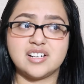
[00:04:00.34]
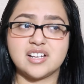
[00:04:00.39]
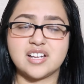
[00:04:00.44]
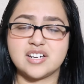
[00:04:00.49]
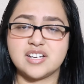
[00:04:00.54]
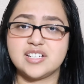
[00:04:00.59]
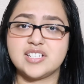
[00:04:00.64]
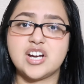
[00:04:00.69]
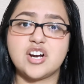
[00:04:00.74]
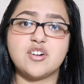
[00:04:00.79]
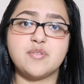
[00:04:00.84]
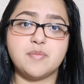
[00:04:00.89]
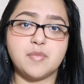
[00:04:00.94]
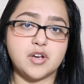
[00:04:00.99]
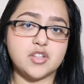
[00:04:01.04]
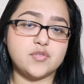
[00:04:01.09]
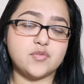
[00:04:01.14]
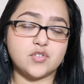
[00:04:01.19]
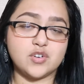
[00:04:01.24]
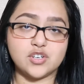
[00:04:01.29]
like an entire
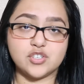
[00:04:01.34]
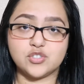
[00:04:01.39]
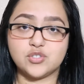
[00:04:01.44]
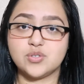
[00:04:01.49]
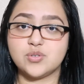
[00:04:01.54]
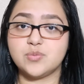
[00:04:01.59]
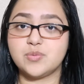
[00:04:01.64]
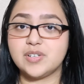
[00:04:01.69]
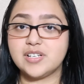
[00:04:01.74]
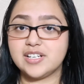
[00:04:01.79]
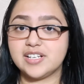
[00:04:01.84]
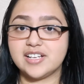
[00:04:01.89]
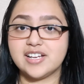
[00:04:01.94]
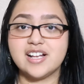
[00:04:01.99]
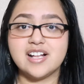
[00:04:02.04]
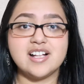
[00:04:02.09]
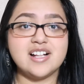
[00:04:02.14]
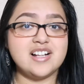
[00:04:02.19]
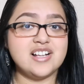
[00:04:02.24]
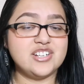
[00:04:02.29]
month for us to
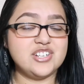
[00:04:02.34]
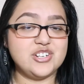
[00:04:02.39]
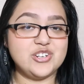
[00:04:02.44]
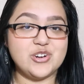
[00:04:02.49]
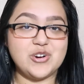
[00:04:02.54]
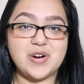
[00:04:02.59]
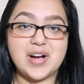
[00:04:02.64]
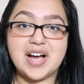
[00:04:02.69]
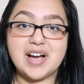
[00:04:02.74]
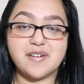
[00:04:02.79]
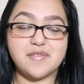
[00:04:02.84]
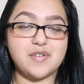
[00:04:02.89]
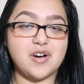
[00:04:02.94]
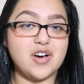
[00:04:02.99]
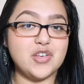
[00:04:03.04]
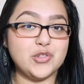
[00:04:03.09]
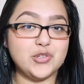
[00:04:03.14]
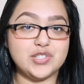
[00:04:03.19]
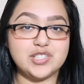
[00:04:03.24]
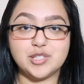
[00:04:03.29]
really, you know, have
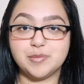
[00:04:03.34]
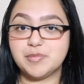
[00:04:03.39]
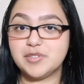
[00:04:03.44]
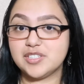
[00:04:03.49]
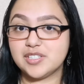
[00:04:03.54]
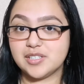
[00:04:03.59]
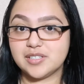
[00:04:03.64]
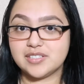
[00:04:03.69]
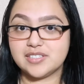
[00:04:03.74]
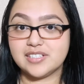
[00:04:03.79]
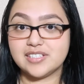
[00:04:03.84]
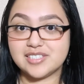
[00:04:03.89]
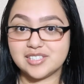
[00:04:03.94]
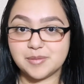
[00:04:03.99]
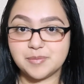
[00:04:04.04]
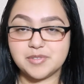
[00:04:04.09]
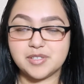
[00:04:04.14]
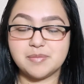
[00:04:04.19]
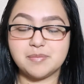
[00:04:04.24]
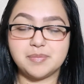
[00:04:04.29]
all the
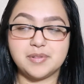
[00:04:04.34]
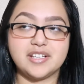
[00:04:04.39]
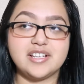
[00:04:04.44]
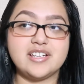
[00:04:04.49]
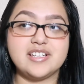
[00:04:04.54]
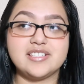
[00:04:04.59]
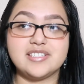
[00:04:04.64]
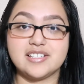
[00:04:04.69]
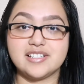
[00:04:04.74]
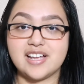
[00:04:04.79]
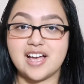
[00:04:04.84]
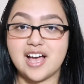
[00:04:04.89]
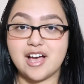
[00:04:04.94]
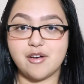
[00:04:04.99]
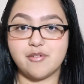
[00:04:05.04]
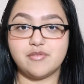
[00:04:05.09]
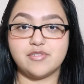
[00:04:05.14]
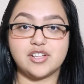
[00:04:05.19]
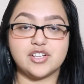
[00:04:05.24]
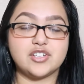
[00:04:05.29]
systems in place and
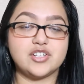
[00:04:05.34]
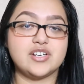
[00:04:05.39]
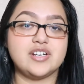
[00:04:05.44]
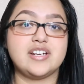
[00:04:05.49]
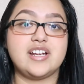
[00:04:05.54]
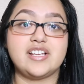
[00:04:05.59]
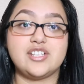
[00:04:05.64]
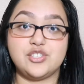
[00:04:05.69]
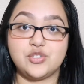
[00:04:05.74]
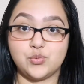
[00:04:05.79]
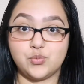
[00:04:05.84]
have like a nice